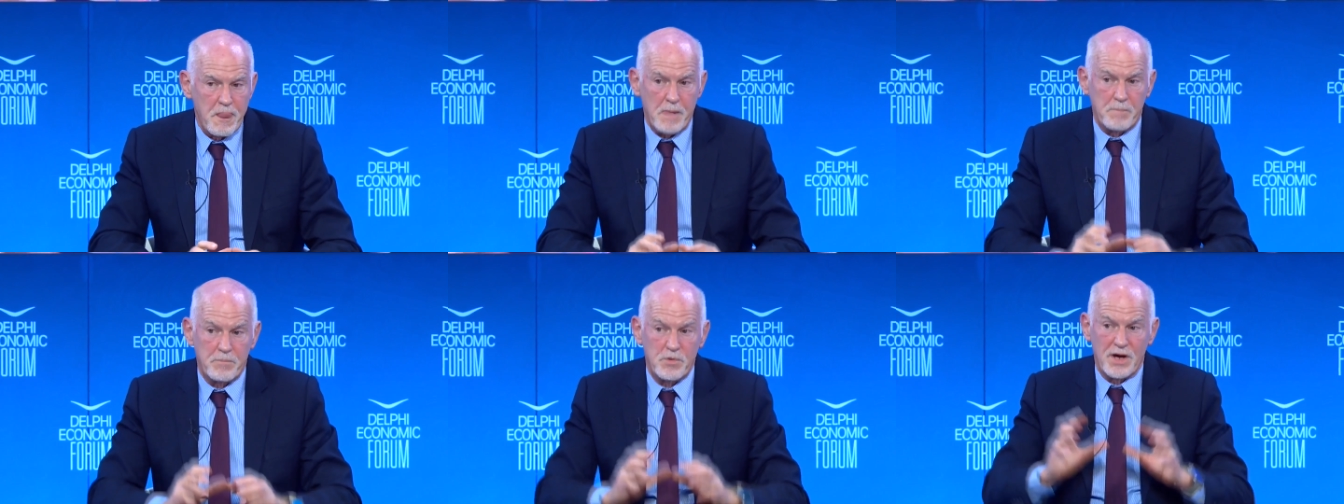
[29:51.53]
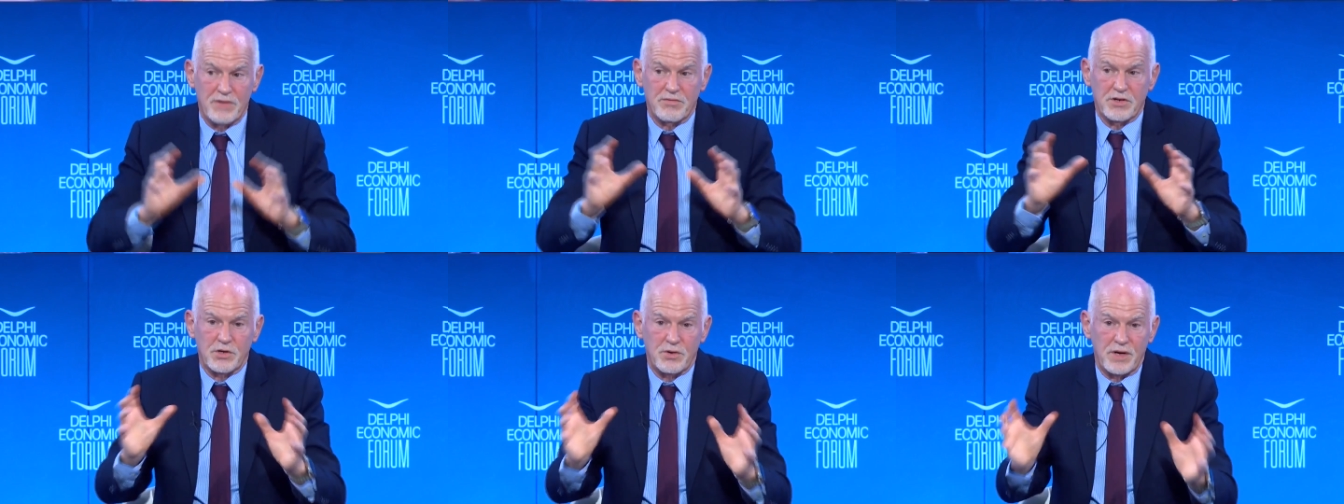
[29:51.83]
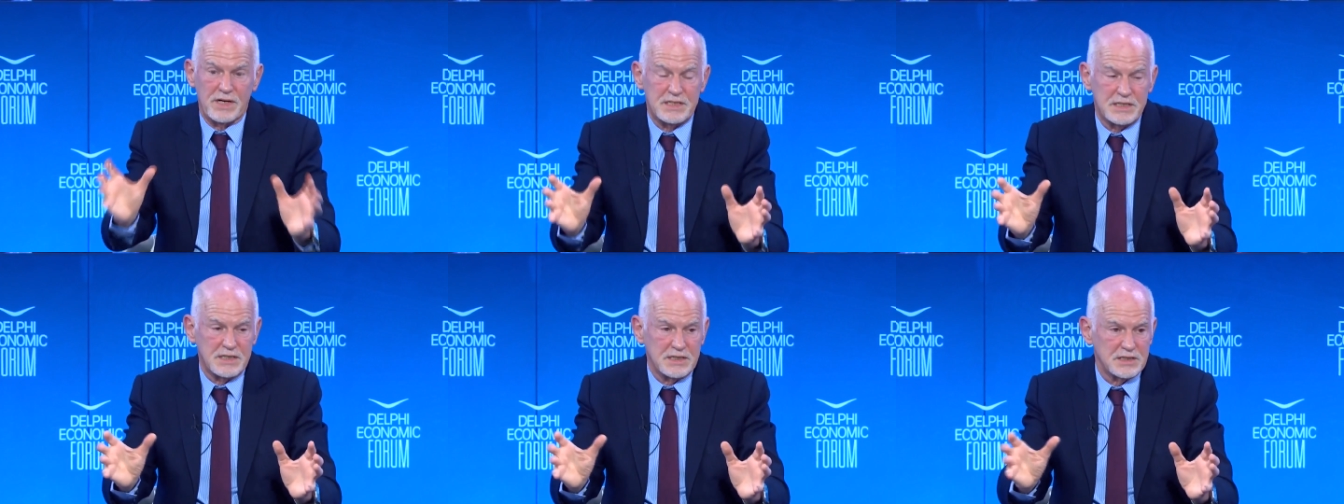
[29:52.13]
You have a
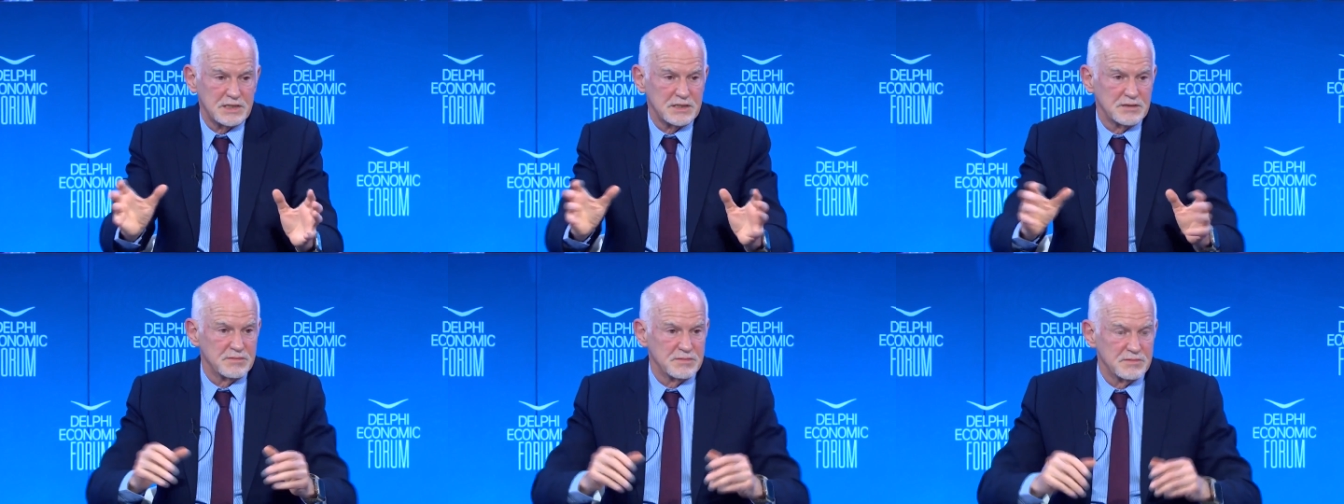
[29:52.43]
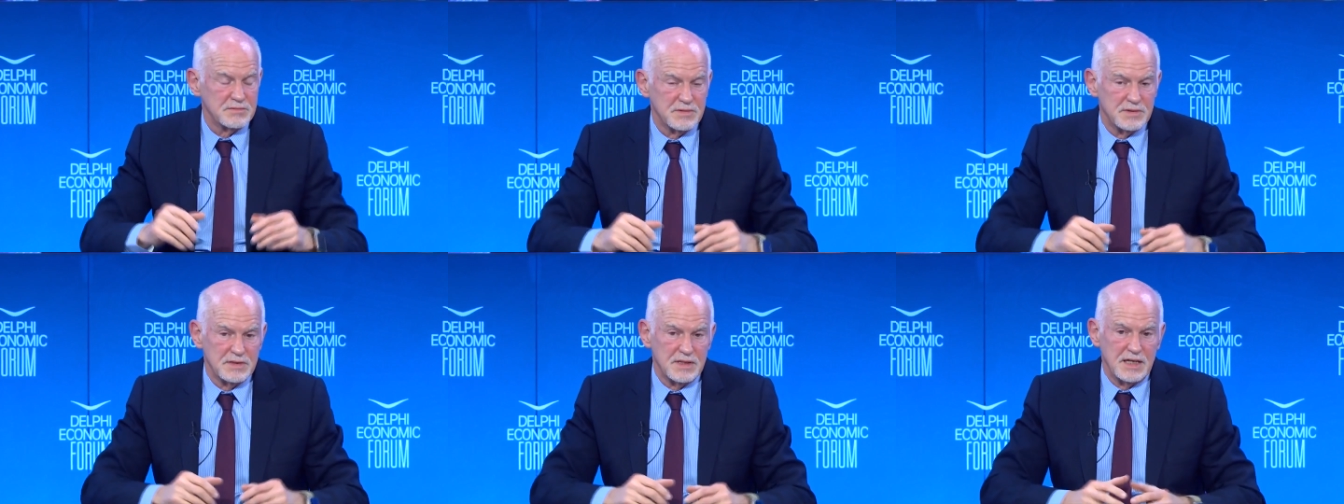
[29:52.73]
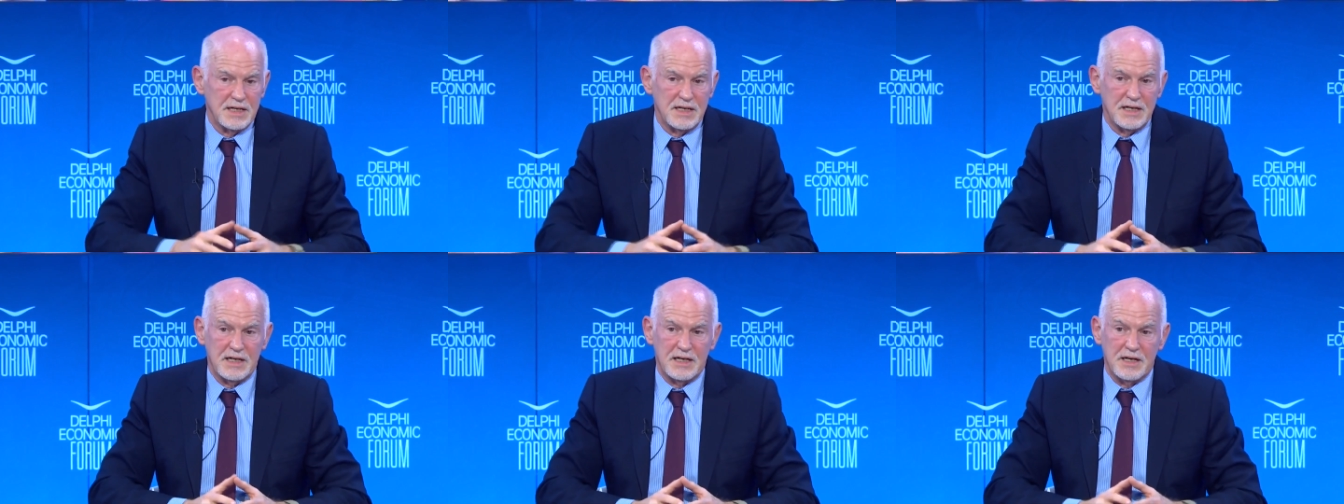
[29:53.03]
crisis,
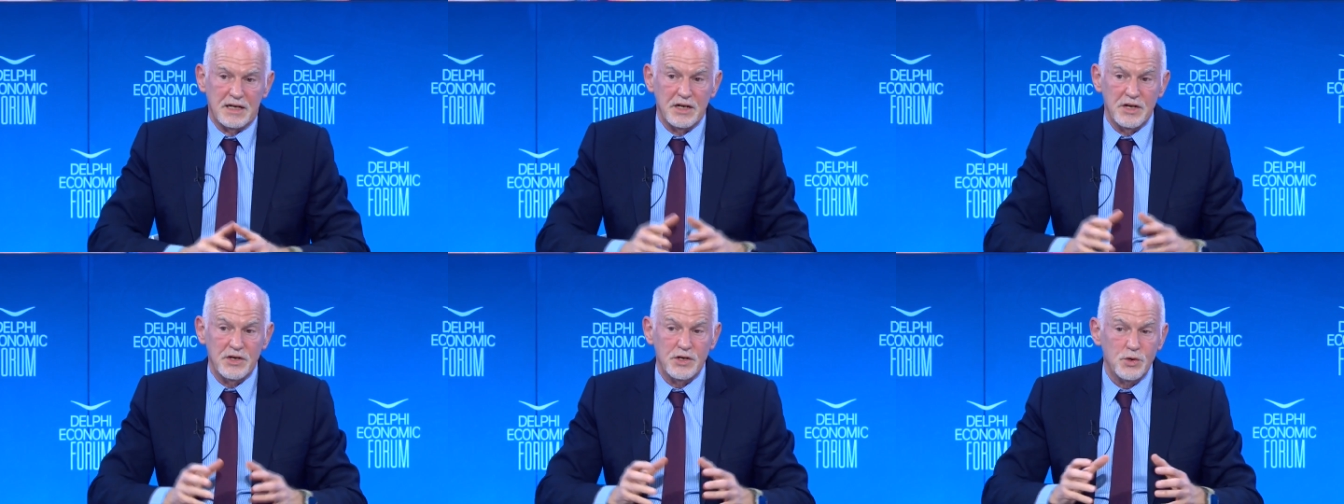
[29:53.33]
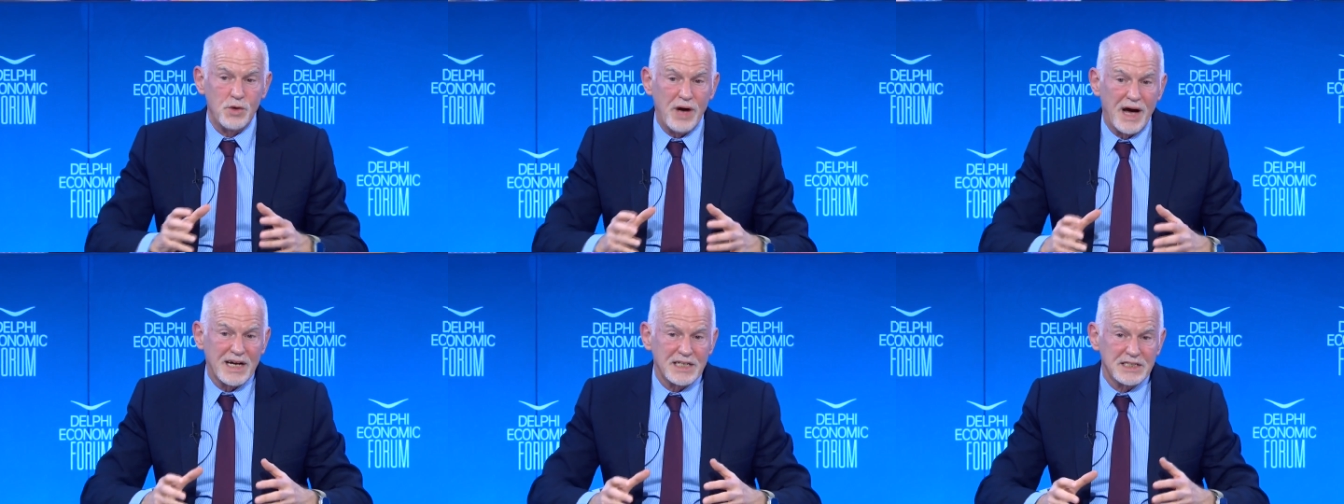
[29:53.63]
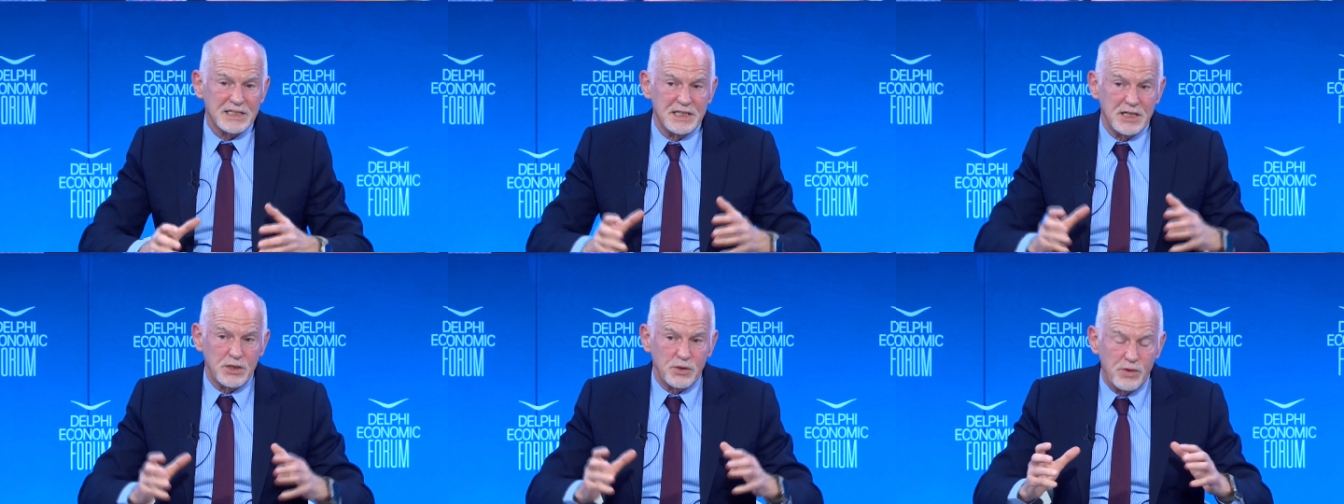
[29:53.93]
you
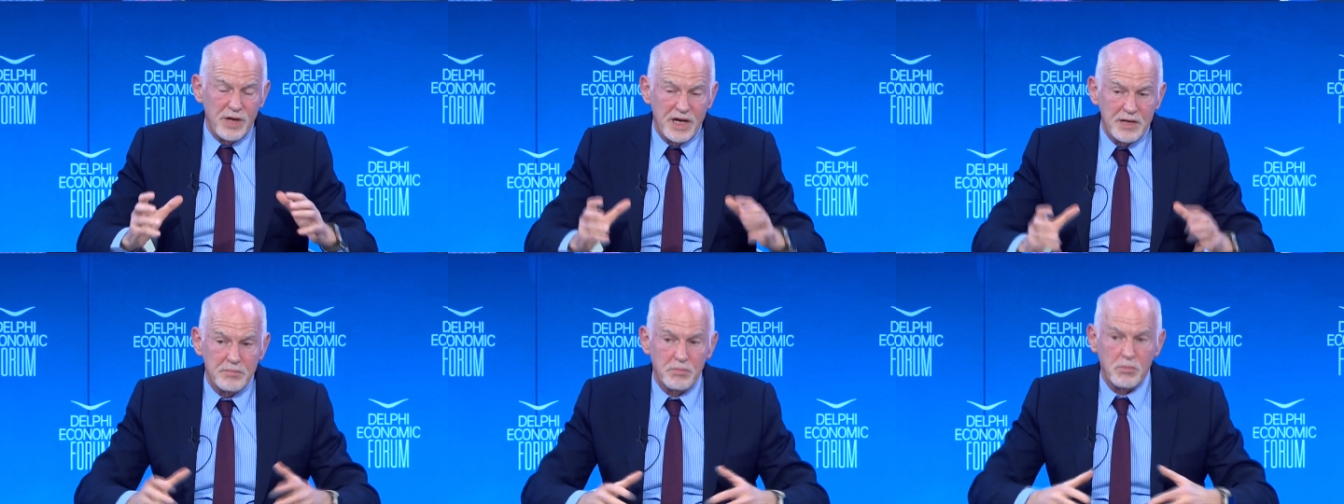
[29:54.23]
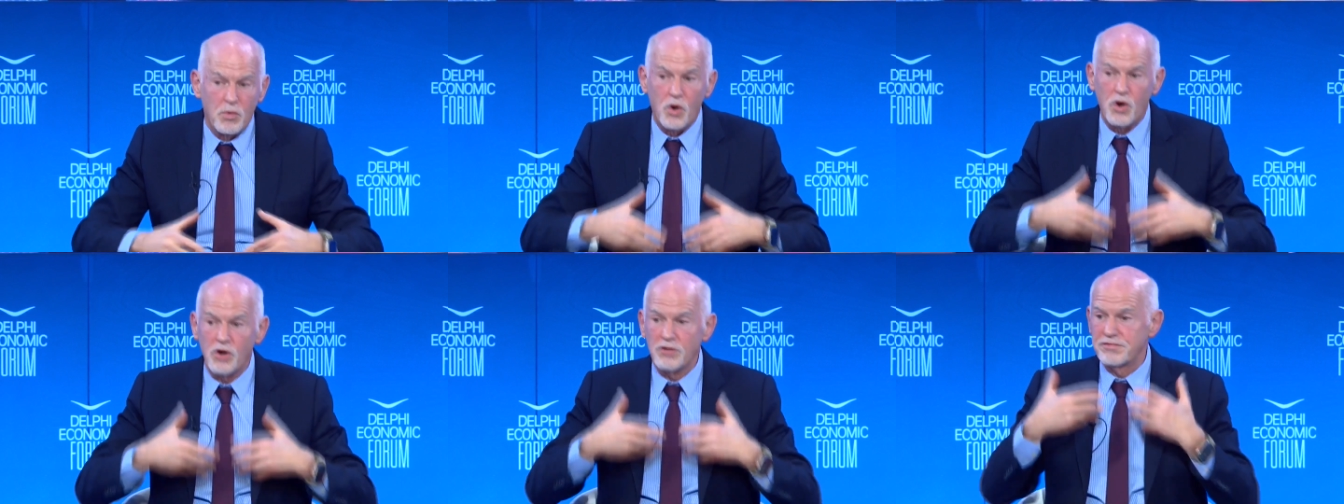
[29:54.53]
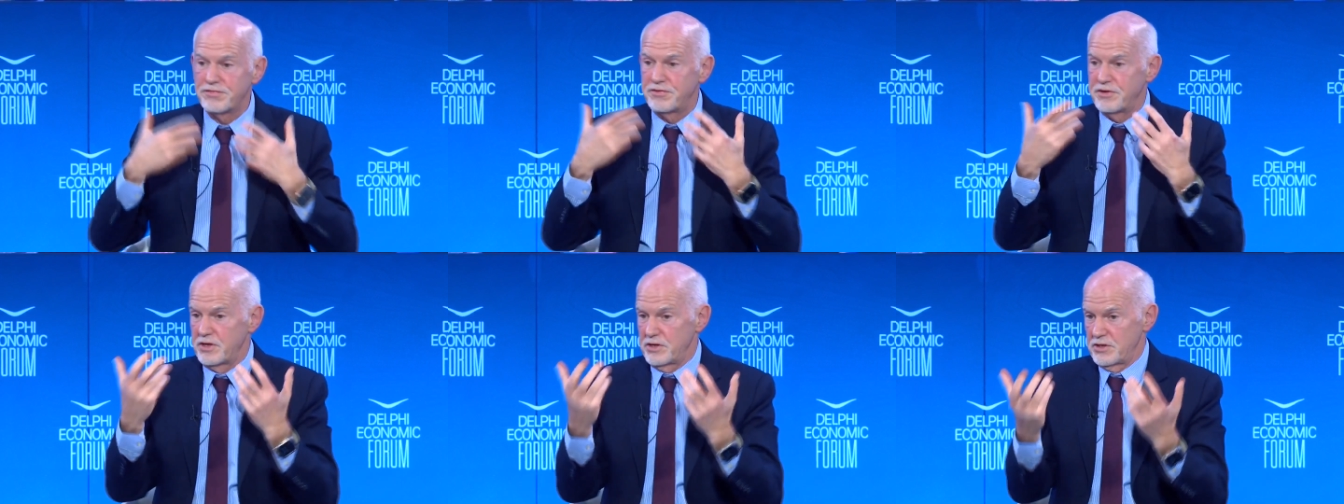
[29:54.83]
actually create more
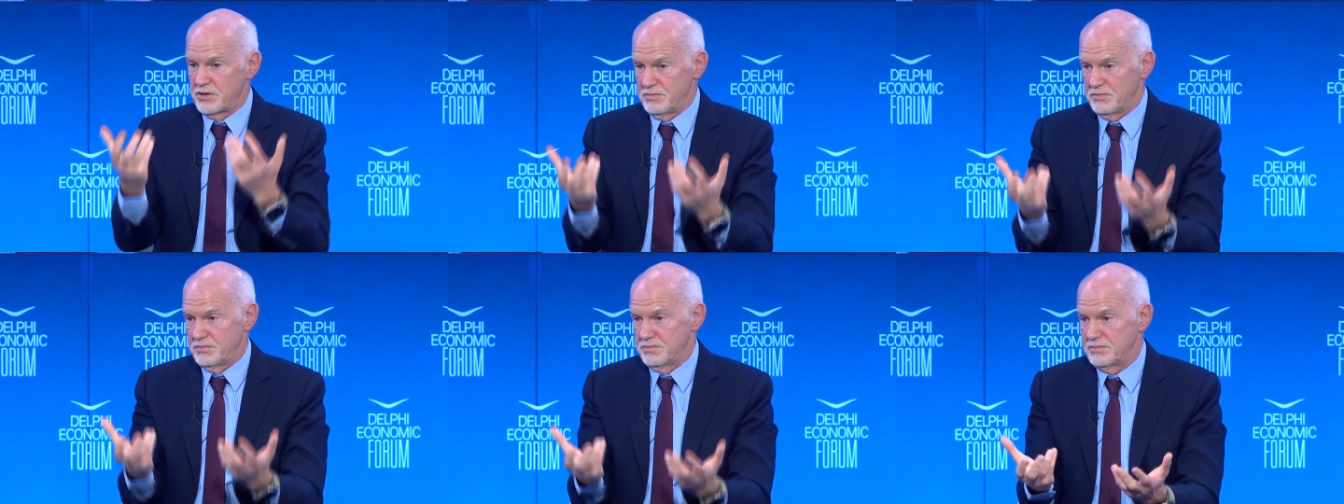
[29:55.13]
fear,